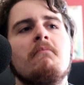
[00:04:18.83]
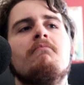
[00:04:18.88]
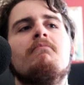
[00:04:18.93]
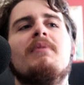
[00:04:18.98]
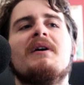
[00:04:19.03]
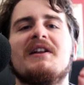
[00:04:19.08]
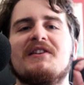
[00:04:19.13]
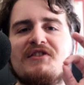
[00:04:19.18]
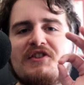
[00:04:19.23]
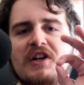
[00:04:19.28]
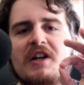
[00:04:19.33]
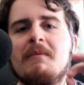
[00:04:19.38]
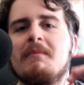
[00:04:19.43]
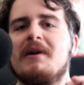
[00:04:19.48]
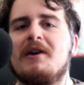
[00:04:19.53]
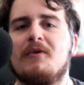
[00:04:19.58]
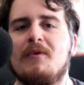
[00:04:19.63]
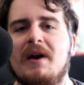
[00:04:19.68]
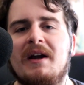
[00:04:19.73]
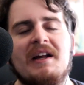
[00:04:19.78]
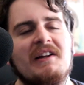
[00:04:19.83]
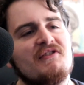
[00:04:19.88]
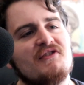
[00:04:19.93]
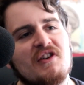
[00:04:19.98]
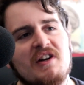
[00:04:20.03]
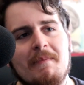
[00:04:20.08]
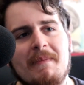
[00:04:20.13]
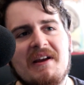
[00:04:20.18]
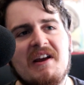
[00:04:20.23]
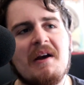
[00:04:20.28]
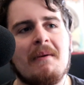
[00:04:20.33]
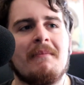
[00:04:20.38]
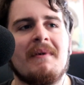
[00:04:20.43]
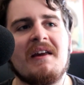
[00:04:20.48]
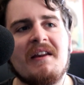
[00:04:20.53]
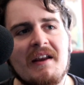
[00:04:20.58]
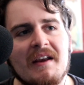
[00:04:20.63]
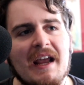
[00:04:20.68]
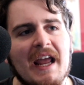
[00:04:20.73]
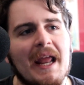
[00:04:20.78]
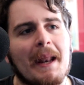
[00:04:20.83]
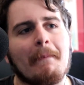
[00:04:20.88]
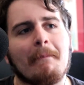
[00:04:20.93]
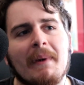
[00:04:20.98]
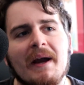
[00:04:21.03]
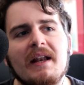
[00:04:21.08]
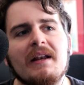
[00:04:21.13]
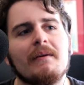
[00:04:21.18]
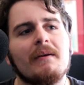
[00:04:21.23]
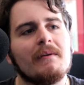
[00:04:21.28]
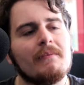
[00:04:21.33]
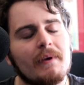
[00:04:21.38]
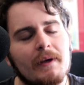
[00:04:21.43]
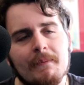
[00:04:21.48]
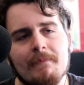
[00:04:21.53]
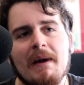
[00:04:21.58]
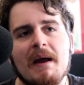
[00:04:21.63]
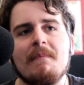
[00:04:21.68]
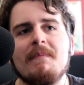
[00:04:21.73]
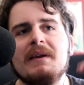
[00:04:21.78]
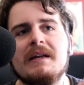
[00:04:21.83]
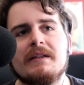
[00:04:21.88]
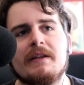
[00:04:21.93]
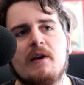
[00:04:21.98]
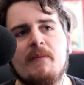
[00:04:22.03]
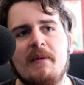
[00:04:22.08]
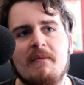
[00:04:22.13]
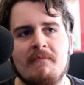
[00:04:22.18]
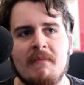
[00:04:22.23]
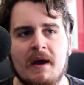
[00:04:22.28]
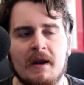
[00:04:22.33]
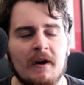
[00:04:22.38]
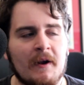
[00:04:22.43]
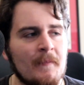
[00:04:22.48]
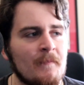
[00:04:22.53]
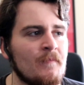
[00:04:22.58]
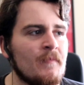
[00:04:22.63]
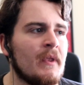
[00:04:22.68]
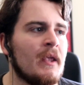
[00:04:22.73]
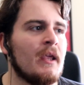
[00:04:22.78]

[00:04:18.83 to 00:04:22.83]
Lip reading: But it's gonna be great. It's gonna be comedic. It might be a little bit meta.